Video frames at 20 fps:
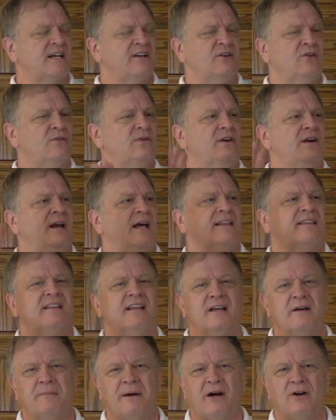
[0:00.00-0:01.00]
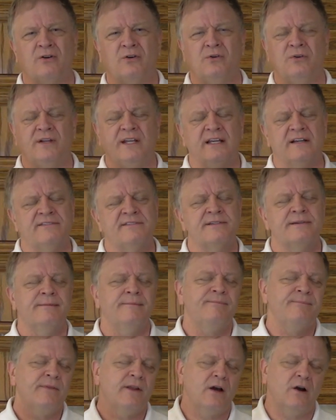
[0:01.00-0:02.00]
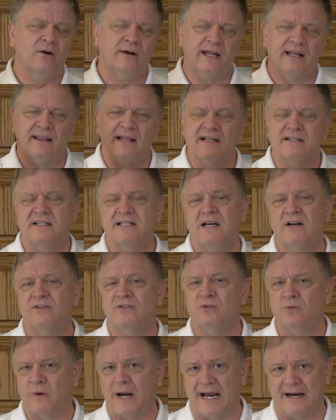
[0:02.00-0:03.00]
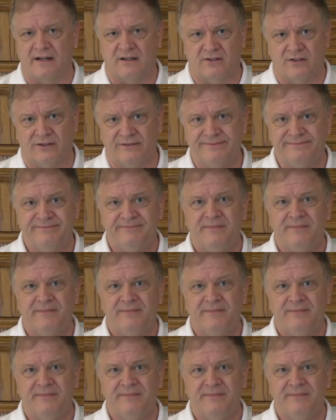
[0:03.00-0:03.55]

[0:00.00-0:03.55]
I know nothing about who gives. Okay, that sounds radical.